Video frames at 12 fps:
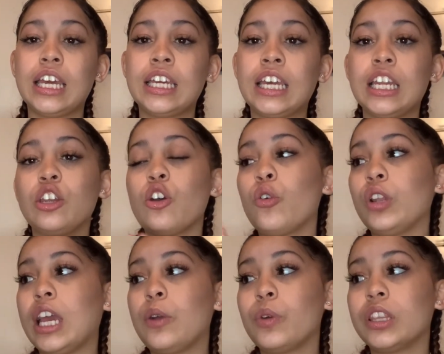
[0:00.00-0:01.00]
can know
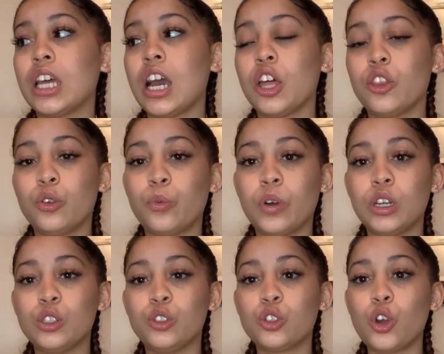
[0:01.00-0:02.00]
like what the other one
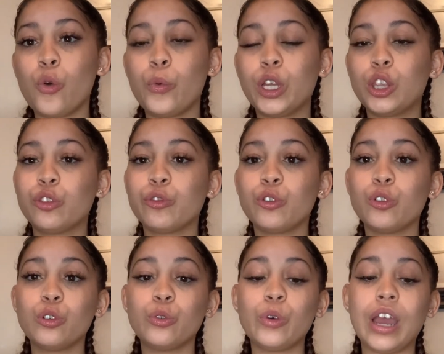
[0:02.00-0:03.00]
is going
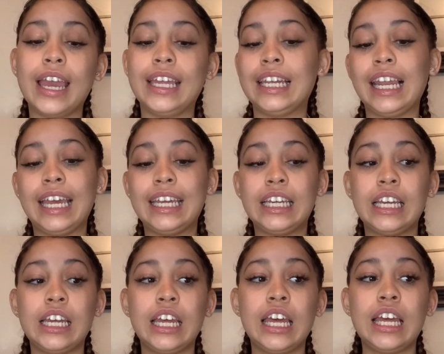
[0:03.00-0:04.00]
through, and like,
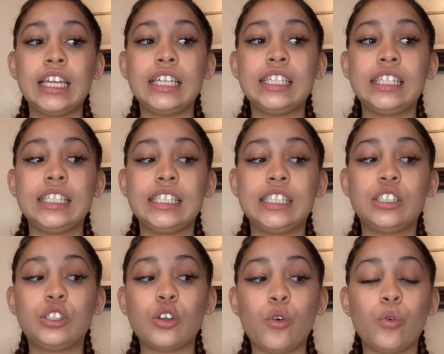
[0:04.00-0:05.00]

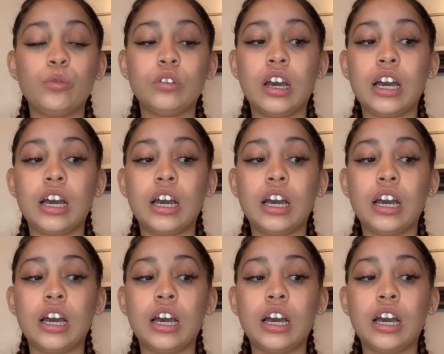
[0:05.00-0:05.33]
so